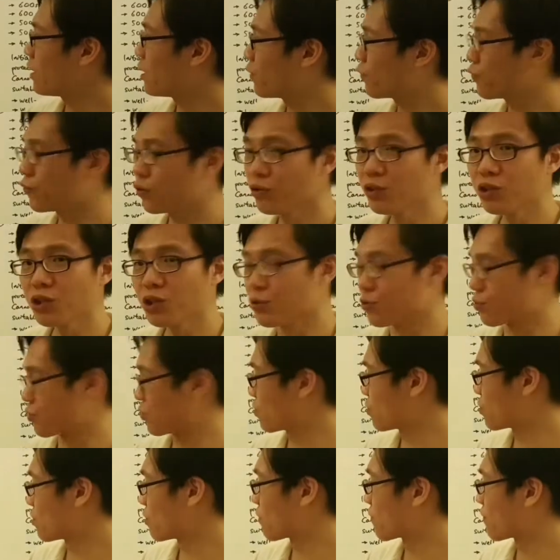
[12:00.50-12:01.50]
If you
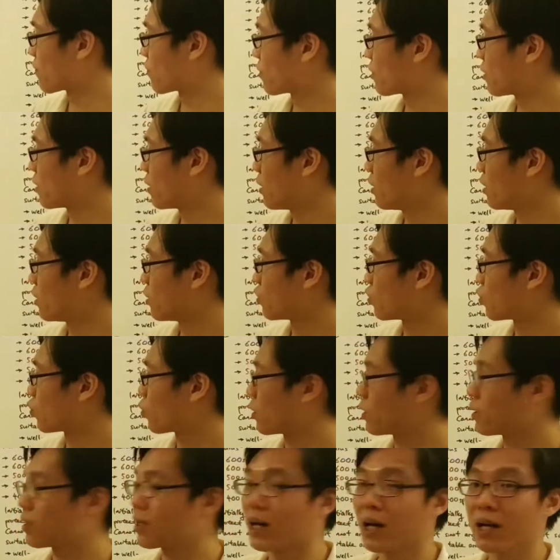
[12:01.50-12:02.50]
use
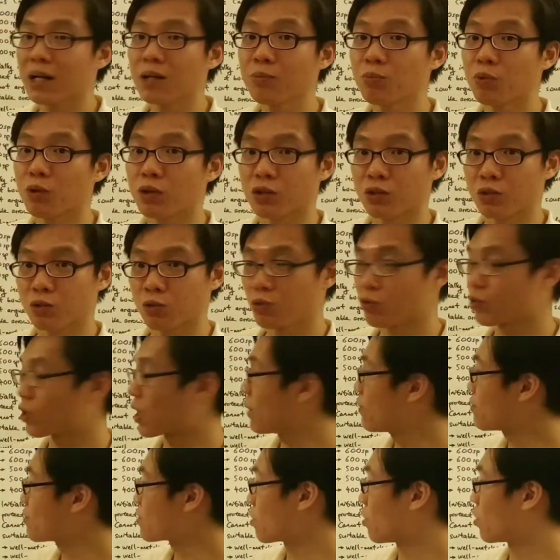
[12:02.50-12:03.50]
29.2
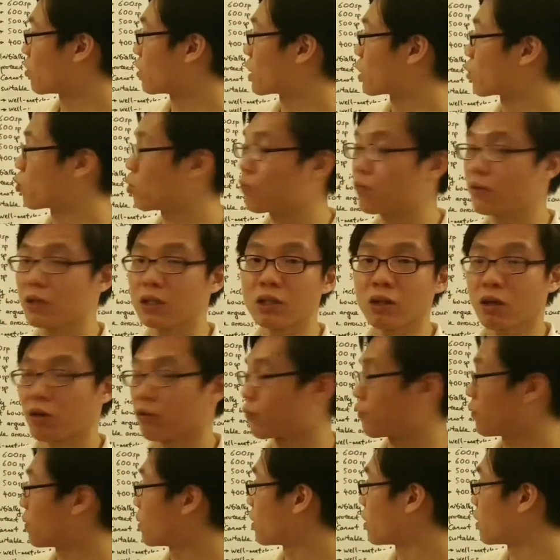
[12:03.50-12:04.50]
grams or equivalent
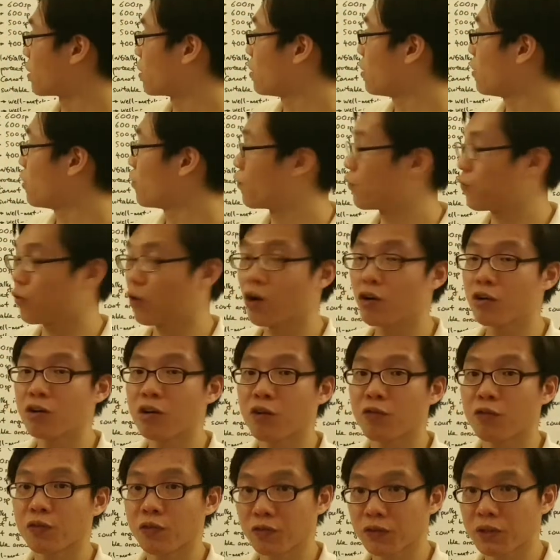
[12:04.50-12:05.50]
of uh,
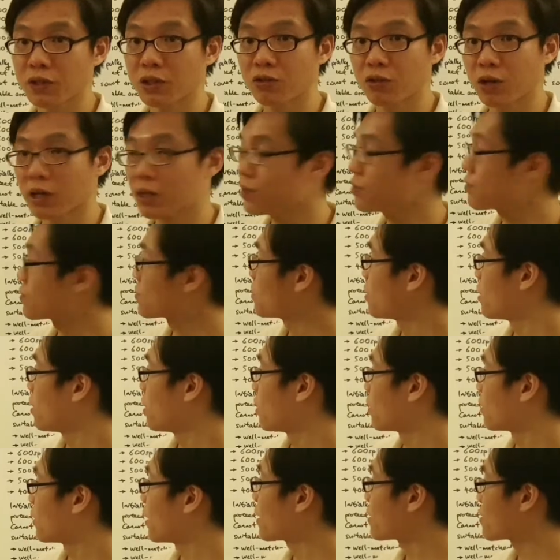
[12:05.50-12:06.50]
450 grains,
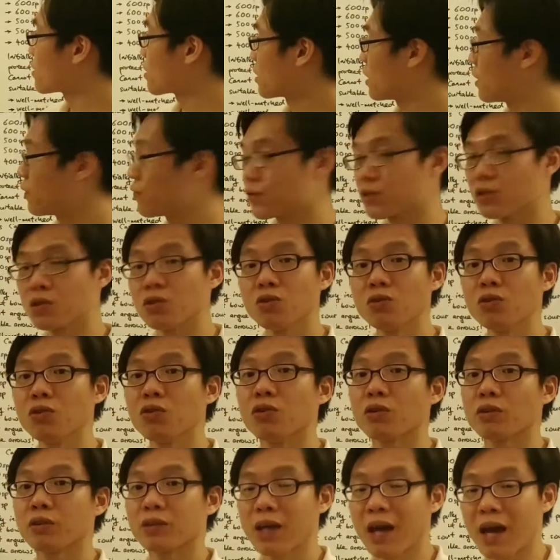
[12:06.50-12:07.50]
that gives
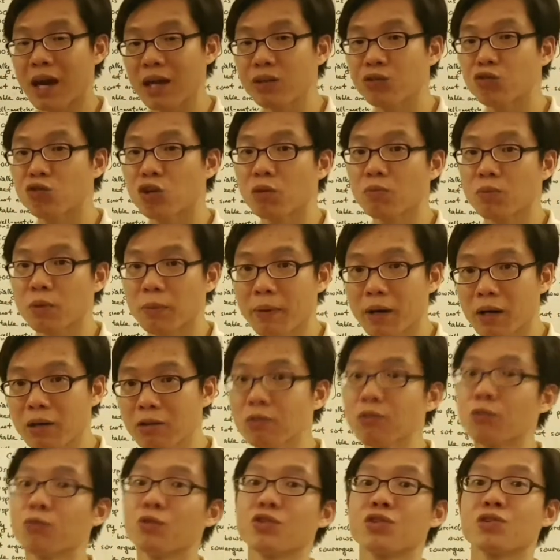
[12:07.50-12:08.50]
you 10 gram per
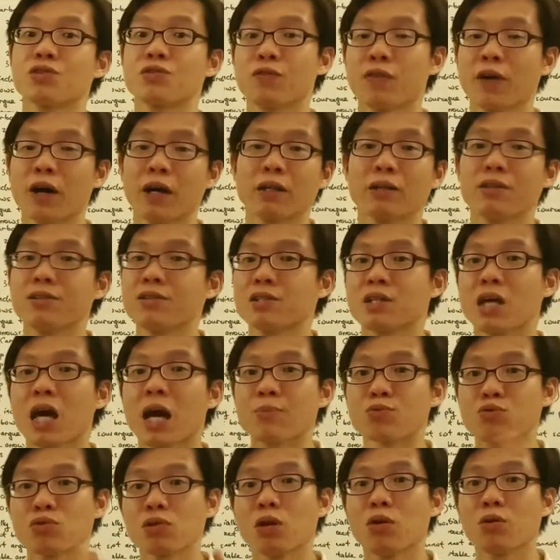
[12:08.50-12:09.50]
pound, which is fine. This is
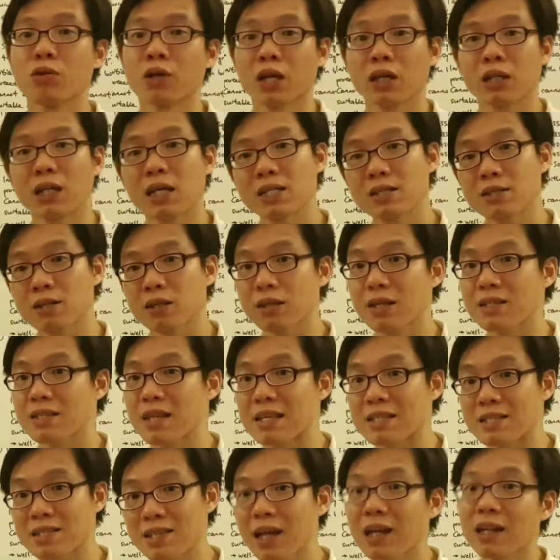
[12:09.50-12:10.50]
absolutely okay. That's, that's
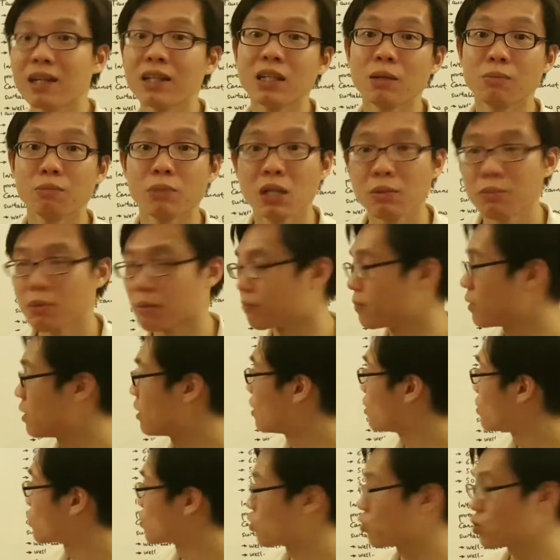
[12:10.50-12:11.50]
exactly the minimum.
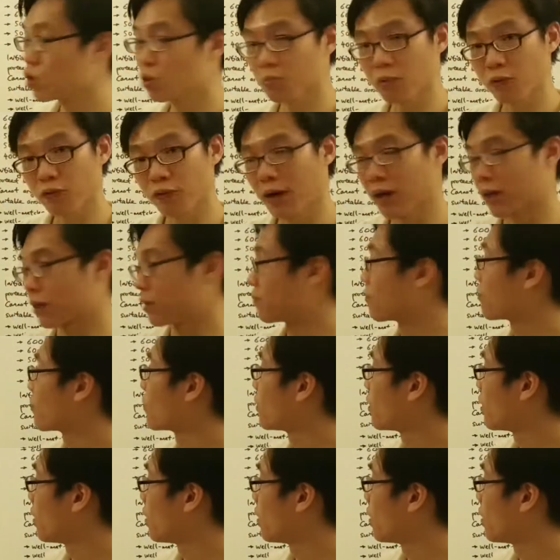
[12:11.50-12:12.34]
So you'll be fine.